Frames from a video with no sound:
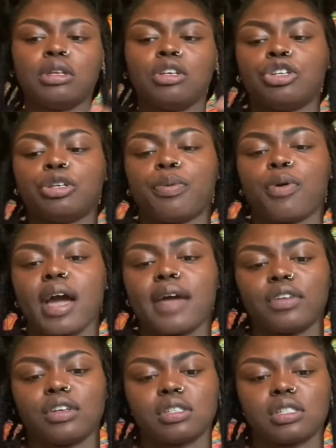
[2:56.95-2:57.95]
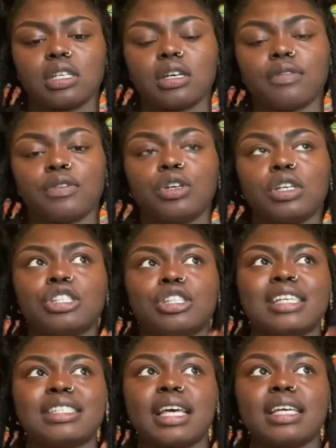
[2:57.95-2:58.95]
You depriving yourself, because
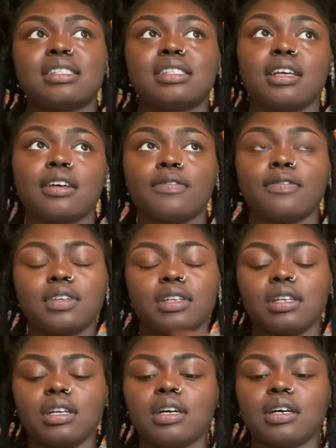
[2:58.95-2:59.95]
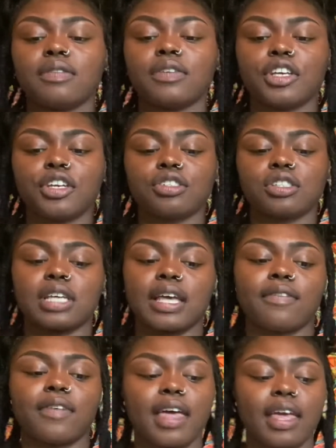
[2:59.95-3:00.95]
they say self-love cures
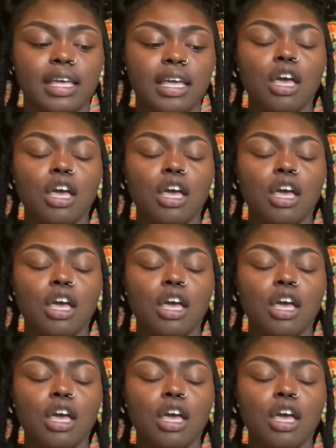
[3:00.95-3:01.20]
self-hate.